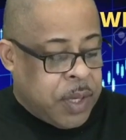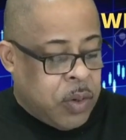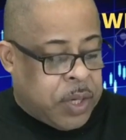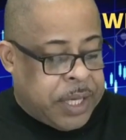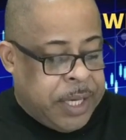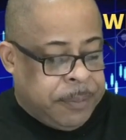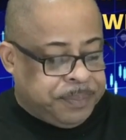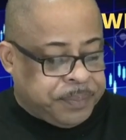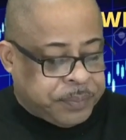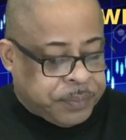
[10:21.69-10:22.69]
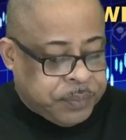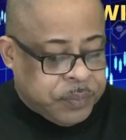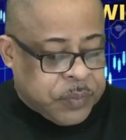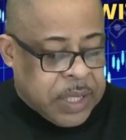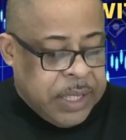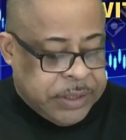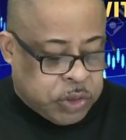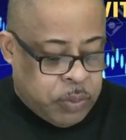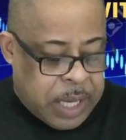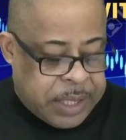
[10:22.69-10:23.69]
Okay, let's
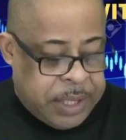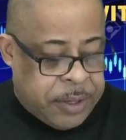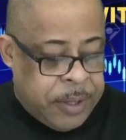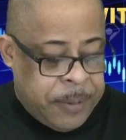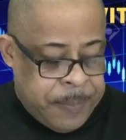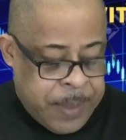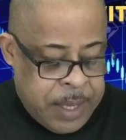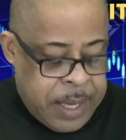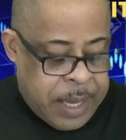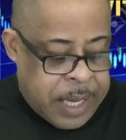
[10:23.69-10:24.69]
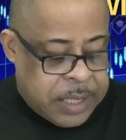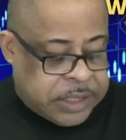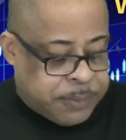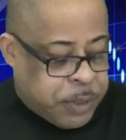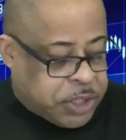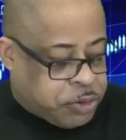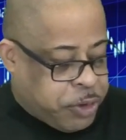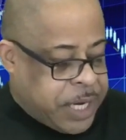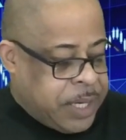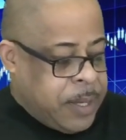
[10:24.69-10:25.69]
go back here, and let's press
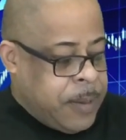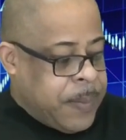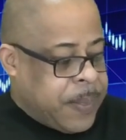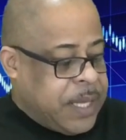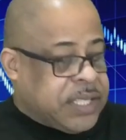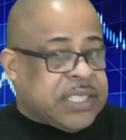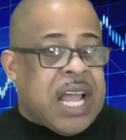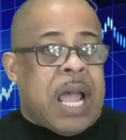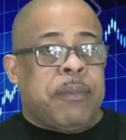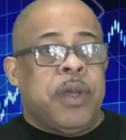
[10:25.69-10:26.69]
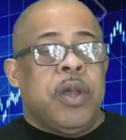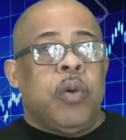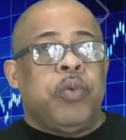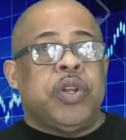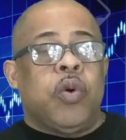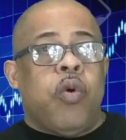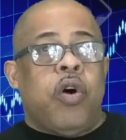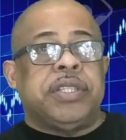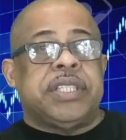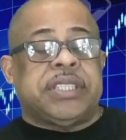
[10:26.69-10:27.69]
trade. This time we don't
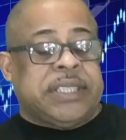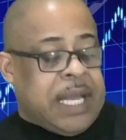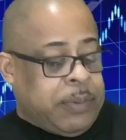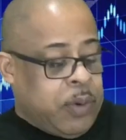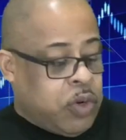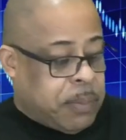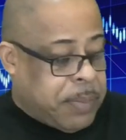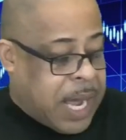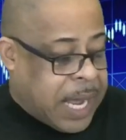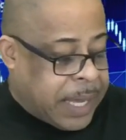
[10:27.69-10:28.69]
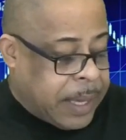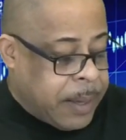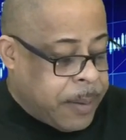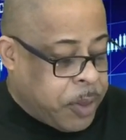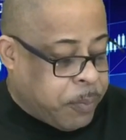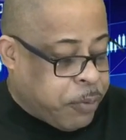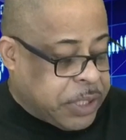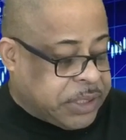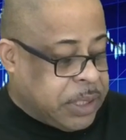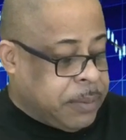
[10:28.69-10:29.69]
want to sell; we want to buy. You
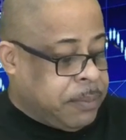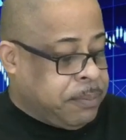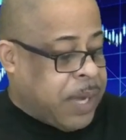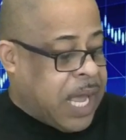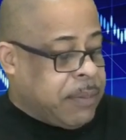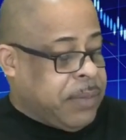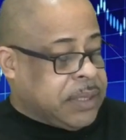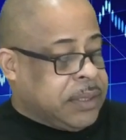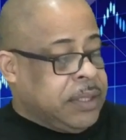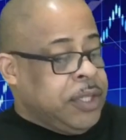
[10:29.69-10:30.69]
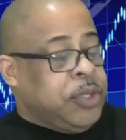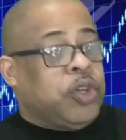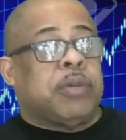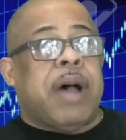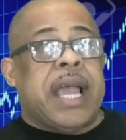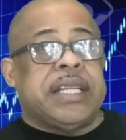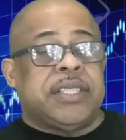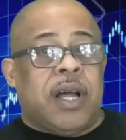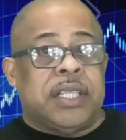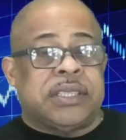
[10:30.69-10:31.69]
press the buy button. You could buy in
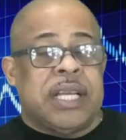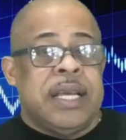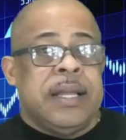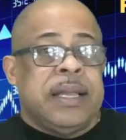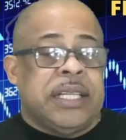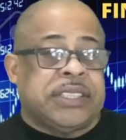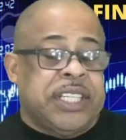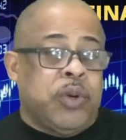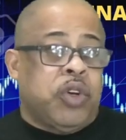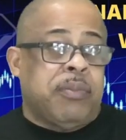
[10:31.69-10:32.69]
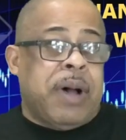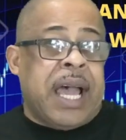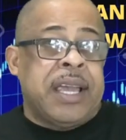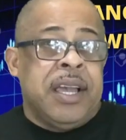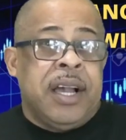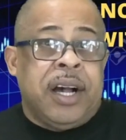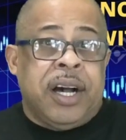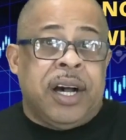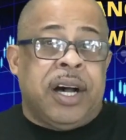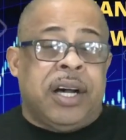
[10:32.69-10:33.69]
dollars. Let's say you want to buy
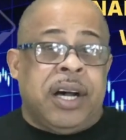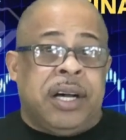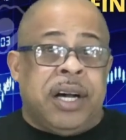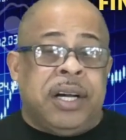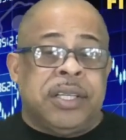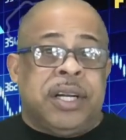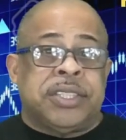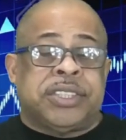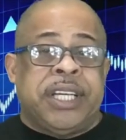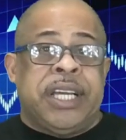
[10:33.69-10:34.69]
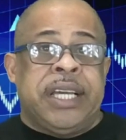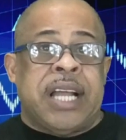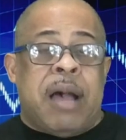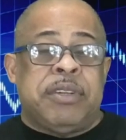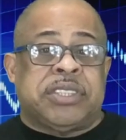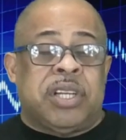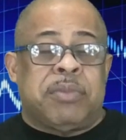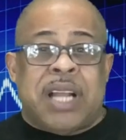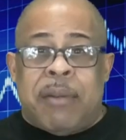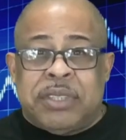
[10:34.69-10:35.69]
a, a, a share in Amazon,
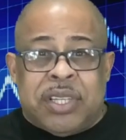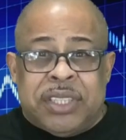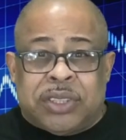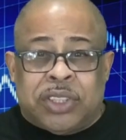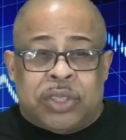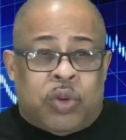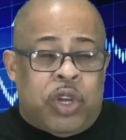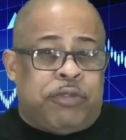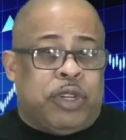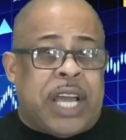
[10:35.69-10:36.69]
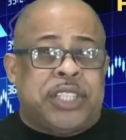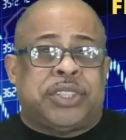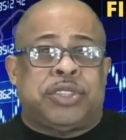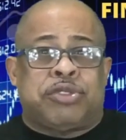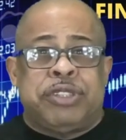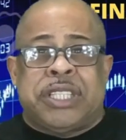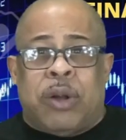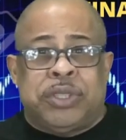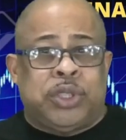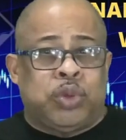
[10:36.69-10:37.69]
but Amazon is going for like
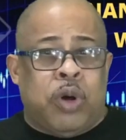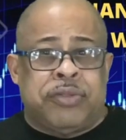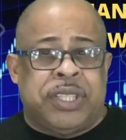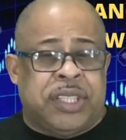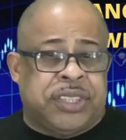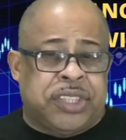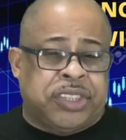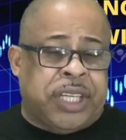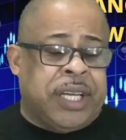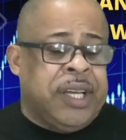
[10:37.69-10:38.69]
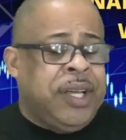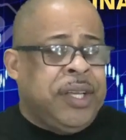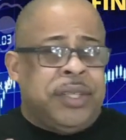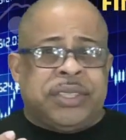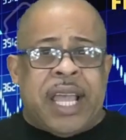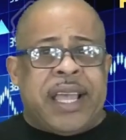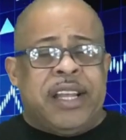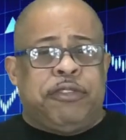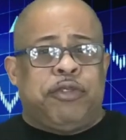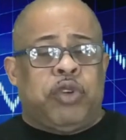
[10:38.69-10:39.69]
$3,200 a share. You say, I
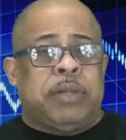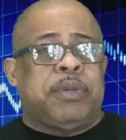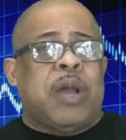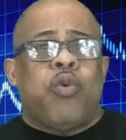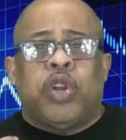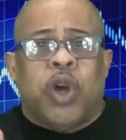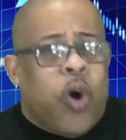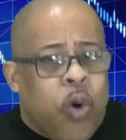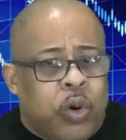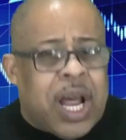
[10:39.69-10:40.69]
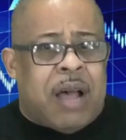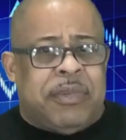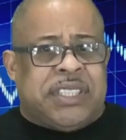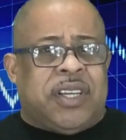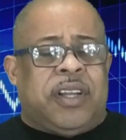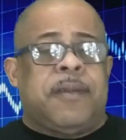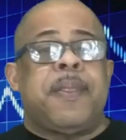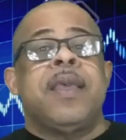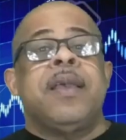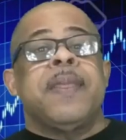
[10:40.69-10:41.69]
can't afford it, but I want to own Amazon
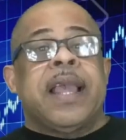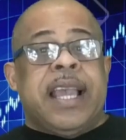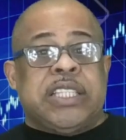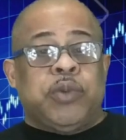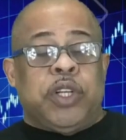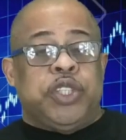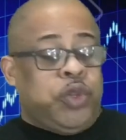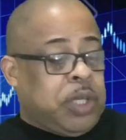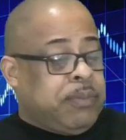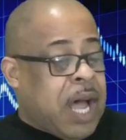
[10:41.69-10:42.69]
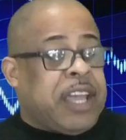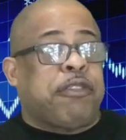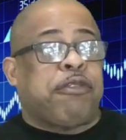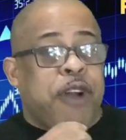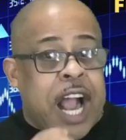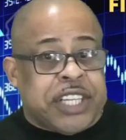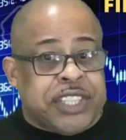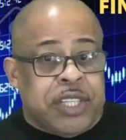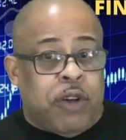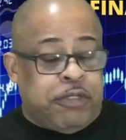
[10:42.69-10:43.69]
guess what? You could buy a
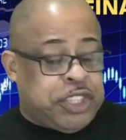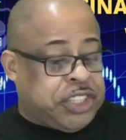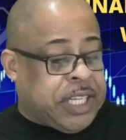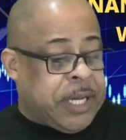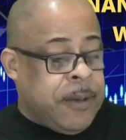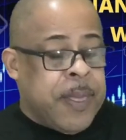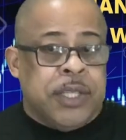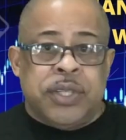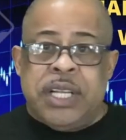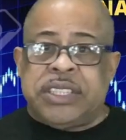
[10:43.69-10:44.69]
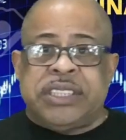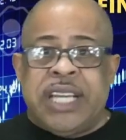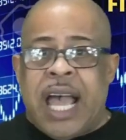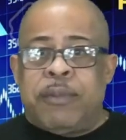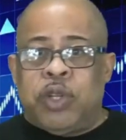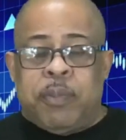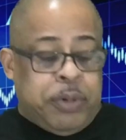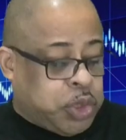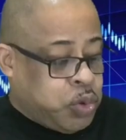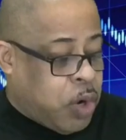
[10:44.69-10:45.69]
fraction of a share. So let's say I'm going to
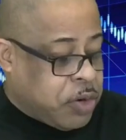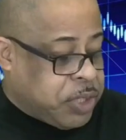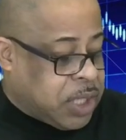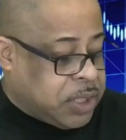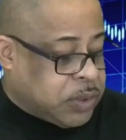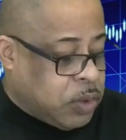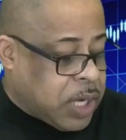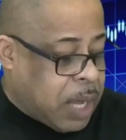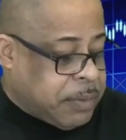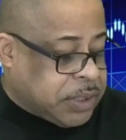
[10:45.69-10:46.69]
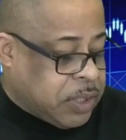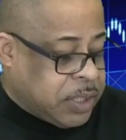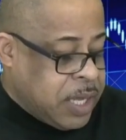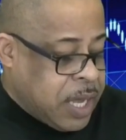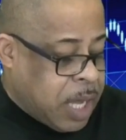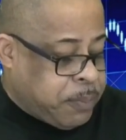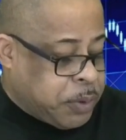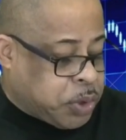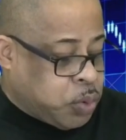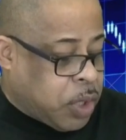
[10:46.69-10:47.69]
put $200 on Amazon. I
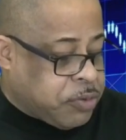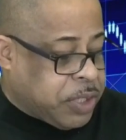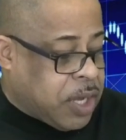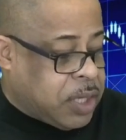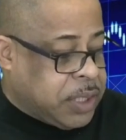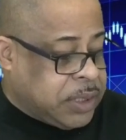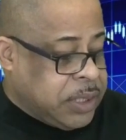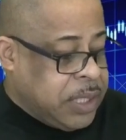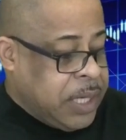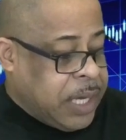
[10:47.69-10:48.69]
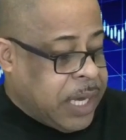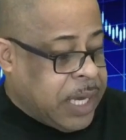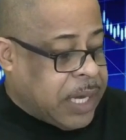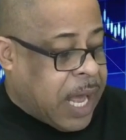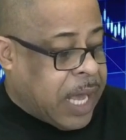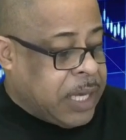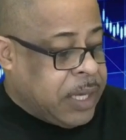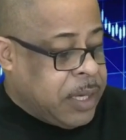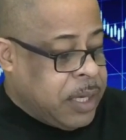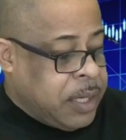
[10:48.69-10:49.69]
put $200 and
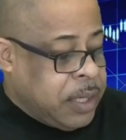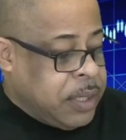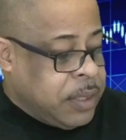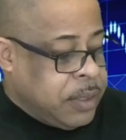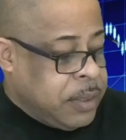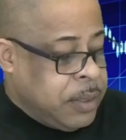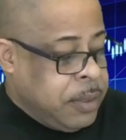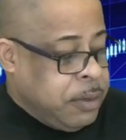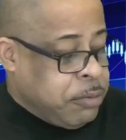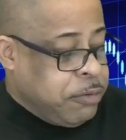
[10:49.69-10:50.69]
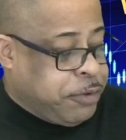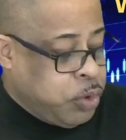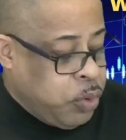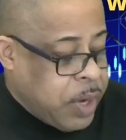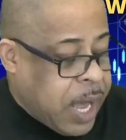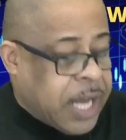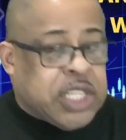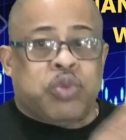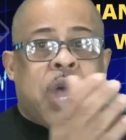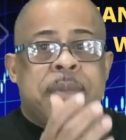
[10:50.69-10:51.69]
I review. I
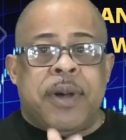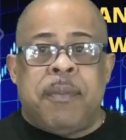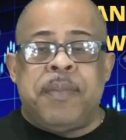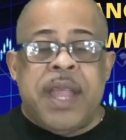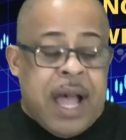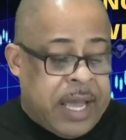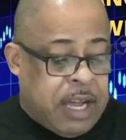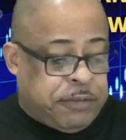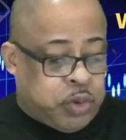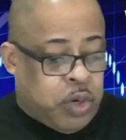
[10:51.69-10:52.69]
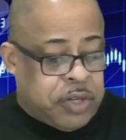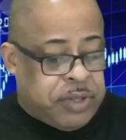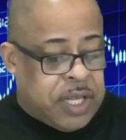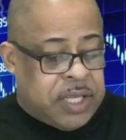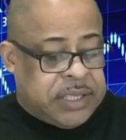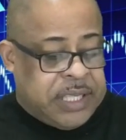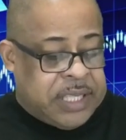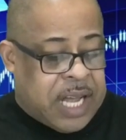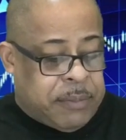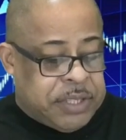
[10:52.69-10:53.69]
swipe up. I have $200
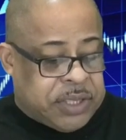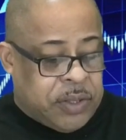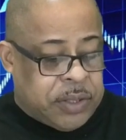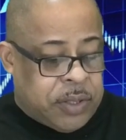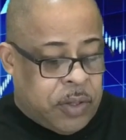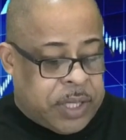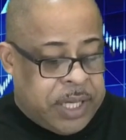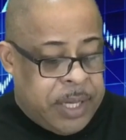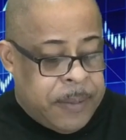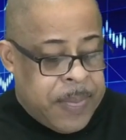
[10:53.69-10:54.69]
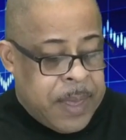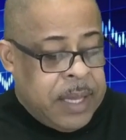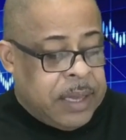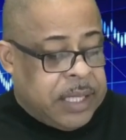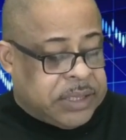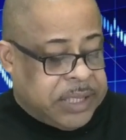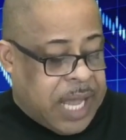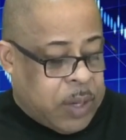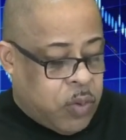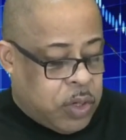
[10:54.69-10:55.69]
in Amazon. Okay. Let's say
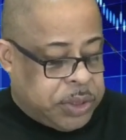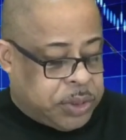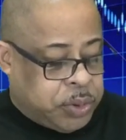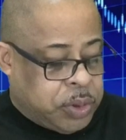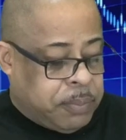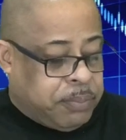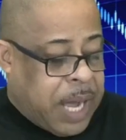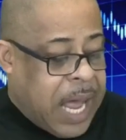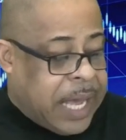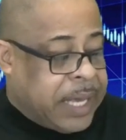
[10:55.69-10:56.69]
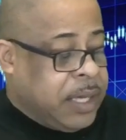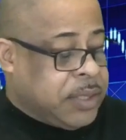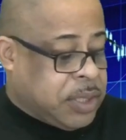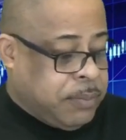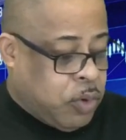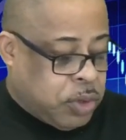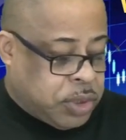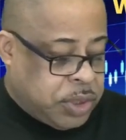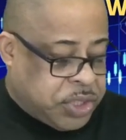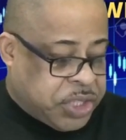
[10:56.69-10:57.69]
I want to buy some
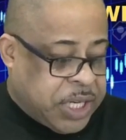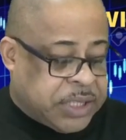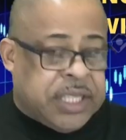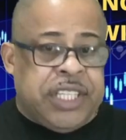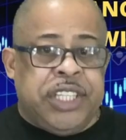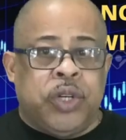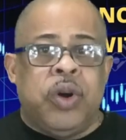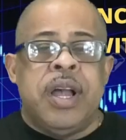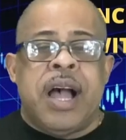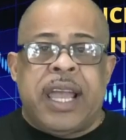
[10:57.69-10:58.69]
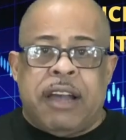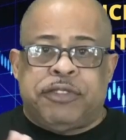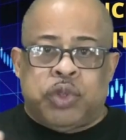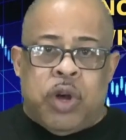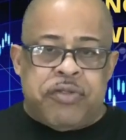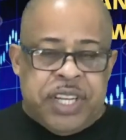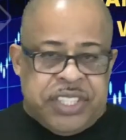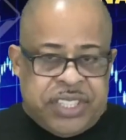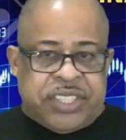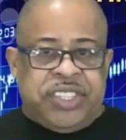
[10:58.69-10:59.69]
more shares in NIO. I have
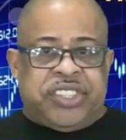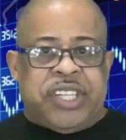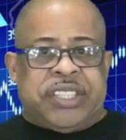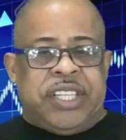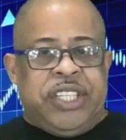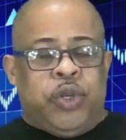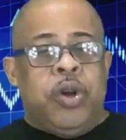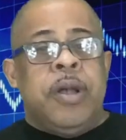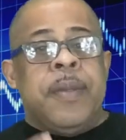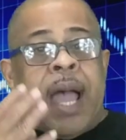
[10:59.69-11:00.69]
260 shares in NIO.